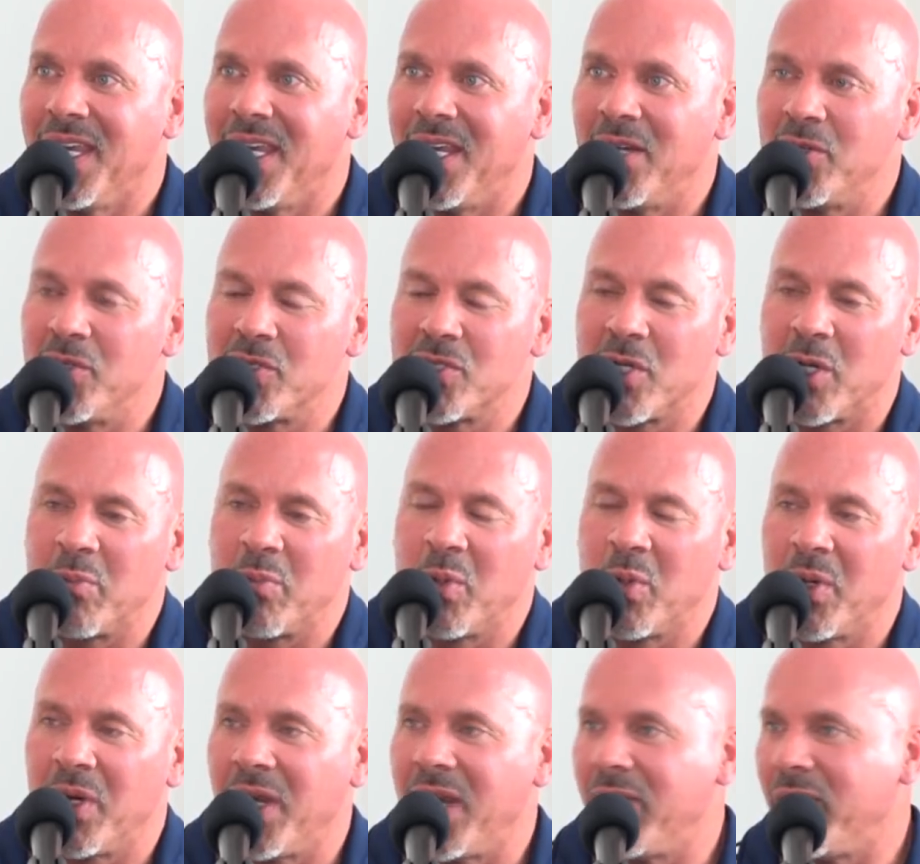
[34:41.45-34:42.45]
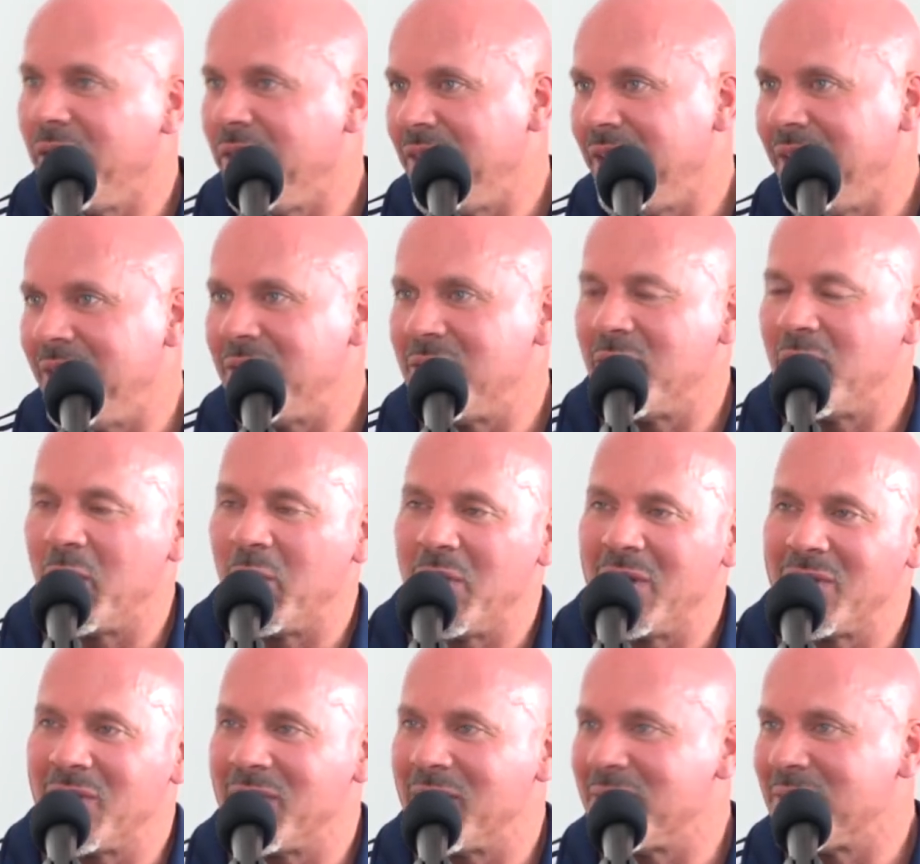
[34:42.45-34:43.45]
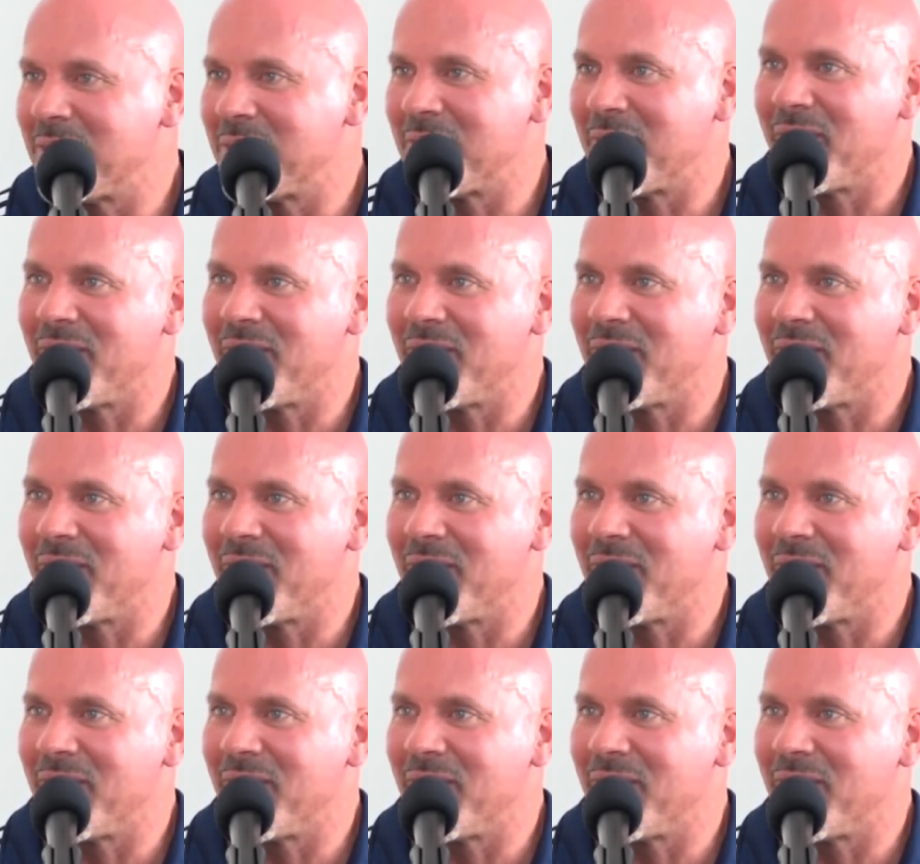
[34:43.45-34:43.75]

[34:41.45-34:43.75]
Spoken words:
and just start pouring everything into their business.